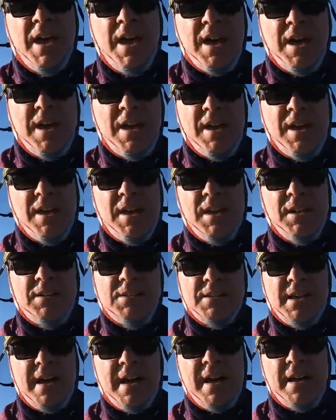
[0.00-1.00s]

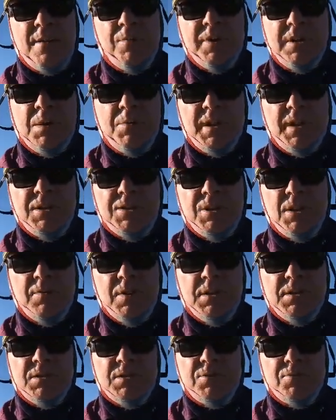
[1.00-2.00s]
And uh, what you want to
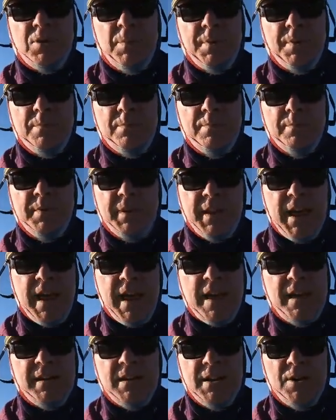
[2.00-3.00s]
do is drop them
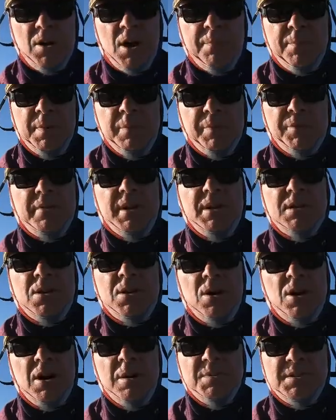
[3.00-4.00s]
down and hop them three
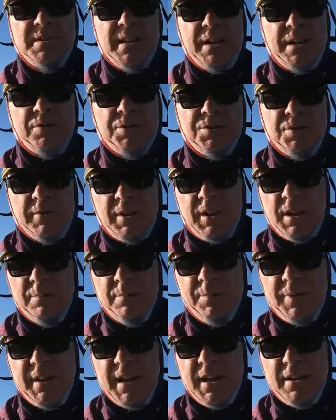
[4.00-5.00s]
times. That'll
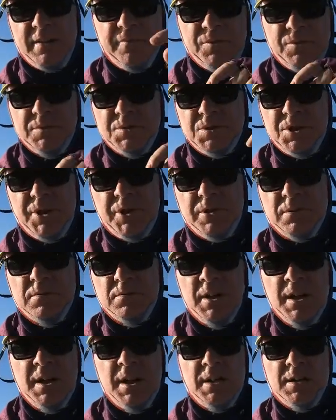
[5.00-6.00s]
complete a full circle.
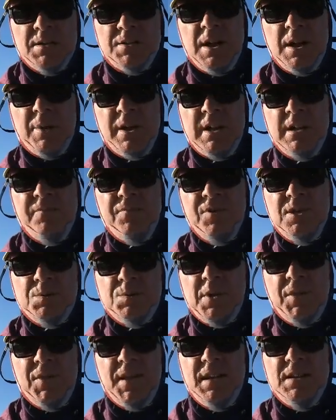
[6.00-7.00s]
So we're going to fish
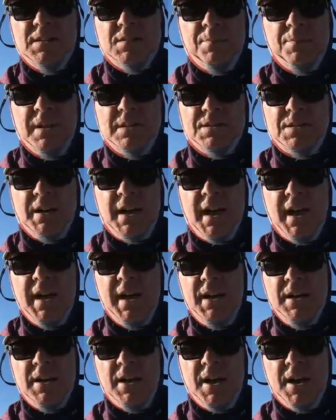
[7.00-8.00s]
with these a bit
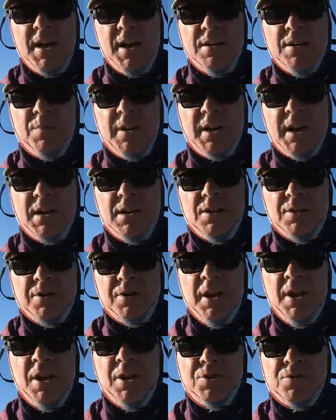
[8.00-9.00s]
today and we're going
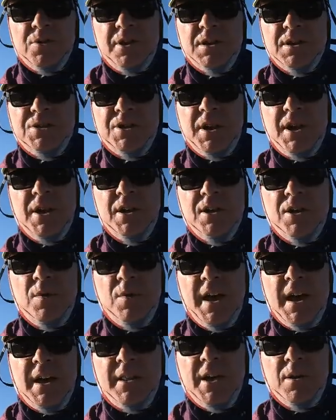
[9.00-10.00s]
to try to show
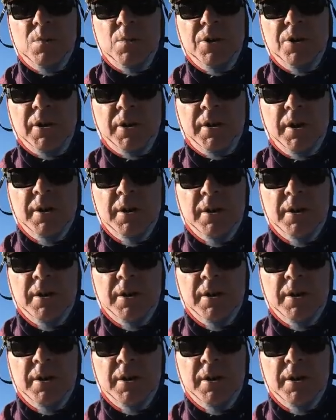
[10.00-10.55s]
you how they work.